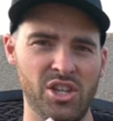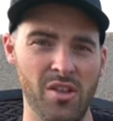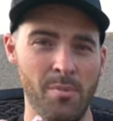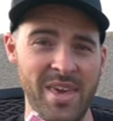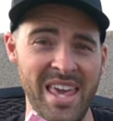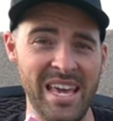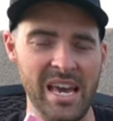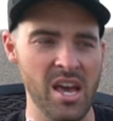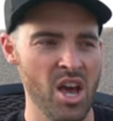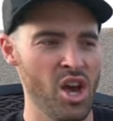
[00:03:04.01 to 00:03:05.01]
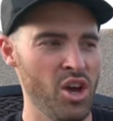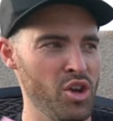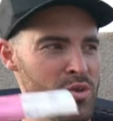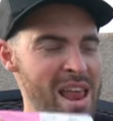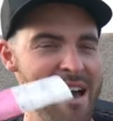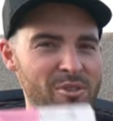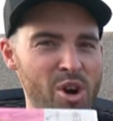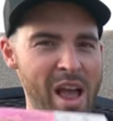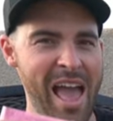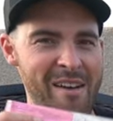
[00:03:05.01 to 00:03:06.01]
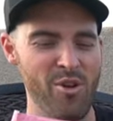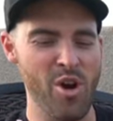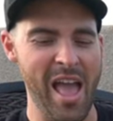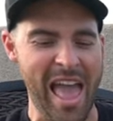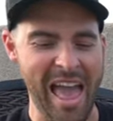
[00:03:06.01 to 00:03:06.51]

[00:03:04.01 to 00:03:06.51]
So the pink, you never, ever,